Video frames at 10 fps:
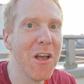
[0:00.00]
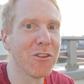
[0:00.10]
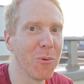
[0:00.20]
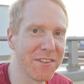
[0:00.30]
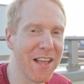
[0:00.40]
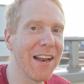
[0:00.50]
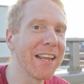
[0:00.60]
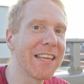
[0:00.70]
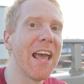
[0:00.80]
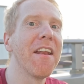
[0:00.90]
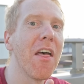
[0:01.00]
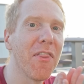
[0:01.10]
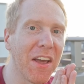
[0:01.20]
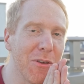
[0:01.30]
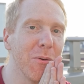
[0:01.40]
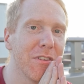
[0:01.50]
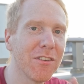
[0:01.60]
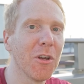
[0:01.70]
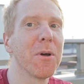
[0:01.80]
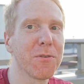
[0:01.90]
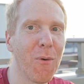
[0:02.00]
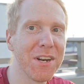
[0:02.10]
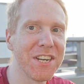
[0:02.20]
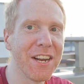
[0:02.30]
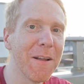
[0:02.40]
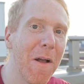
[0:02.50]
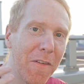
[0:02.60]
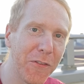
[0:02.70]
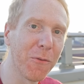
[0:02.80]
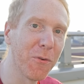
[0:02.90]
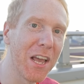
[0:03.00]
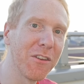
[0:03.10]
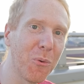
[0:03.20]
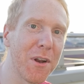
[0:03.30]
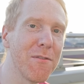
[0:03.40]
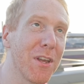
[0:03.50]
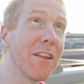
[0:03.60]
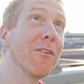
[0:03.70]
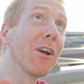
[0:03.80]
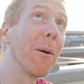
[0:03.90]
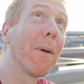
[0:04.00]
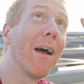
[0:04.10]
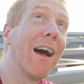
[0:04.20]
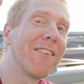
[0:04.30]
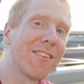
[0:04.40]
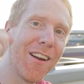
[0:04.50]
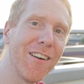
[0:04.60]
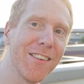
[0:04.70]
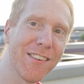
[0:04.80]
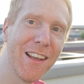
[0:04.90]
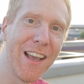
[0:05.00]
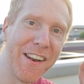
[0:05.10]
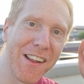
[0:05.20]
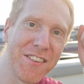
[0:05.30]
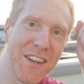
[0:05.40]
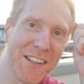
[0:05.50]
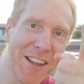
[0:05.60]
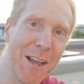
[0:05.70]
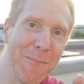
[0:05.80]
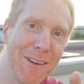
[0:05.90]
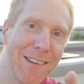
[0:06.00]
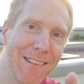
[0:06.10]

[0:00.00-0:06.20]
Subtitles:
So with that, again, thank you so much for watching. Don't forget, whenever you can, to look up at the stars, and I'll see you next time.